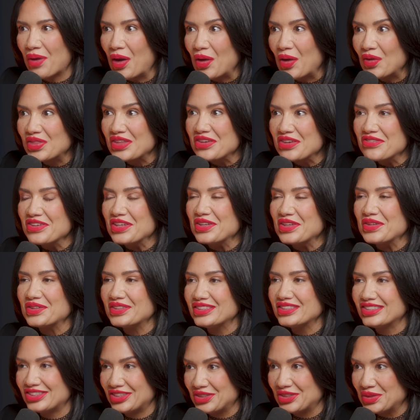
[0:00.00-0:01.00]
both of oh. you
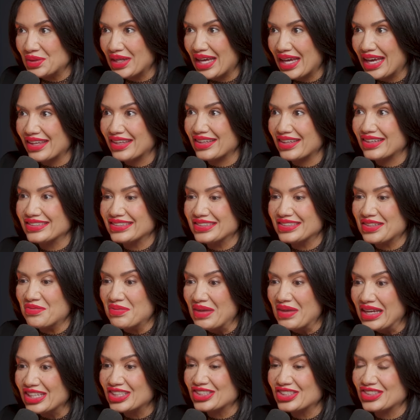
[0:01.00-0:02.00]
together, to
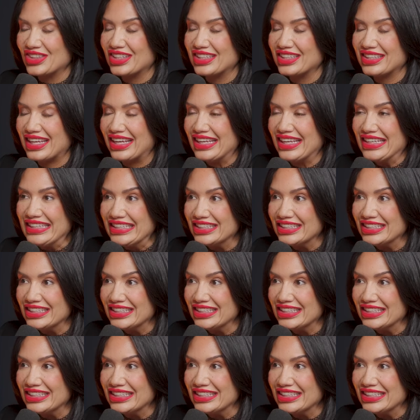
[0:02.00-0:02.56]
make sure that